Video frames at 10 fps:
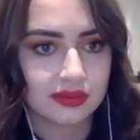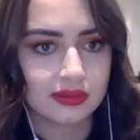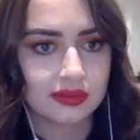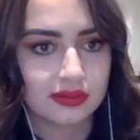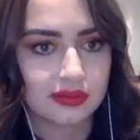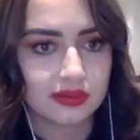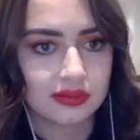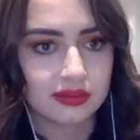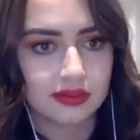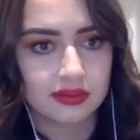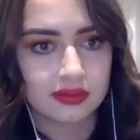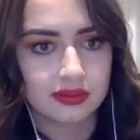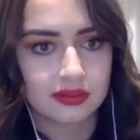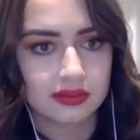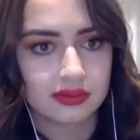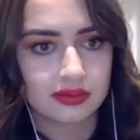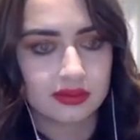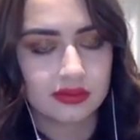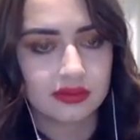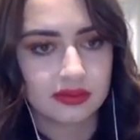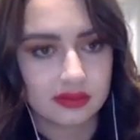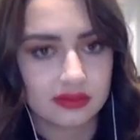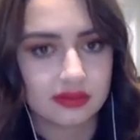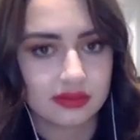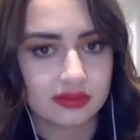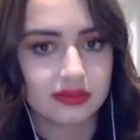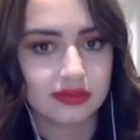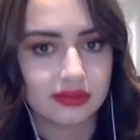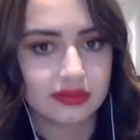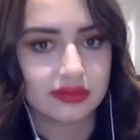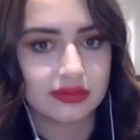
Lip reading: [no speech]